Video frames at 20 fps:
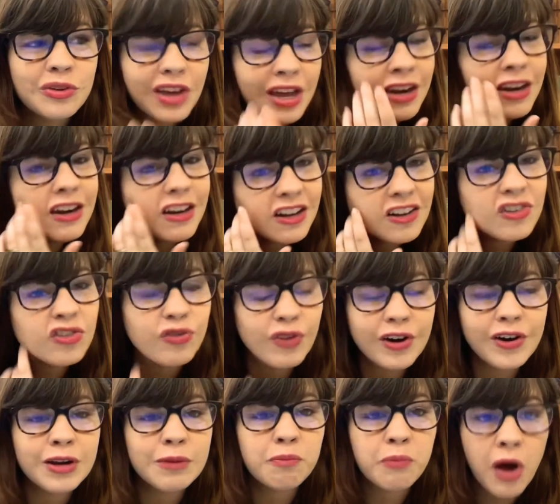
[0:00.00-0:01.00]
and it is
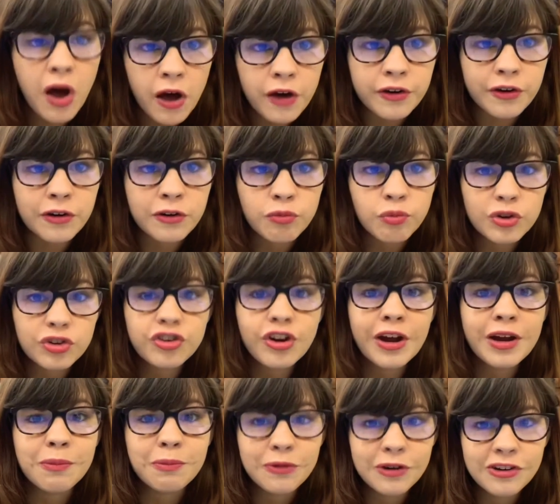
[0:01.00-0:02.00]
very modern, which I
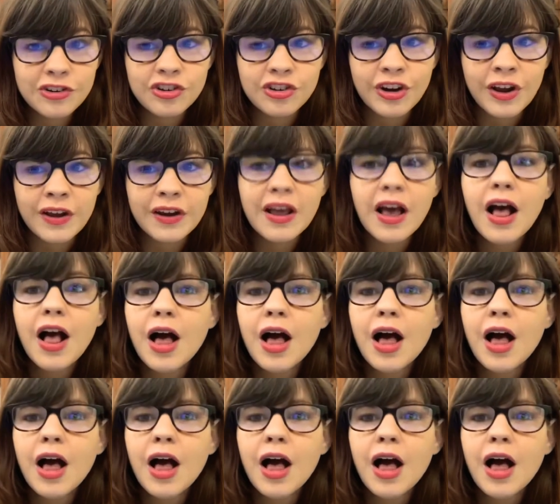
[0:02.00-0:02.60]
appreciate.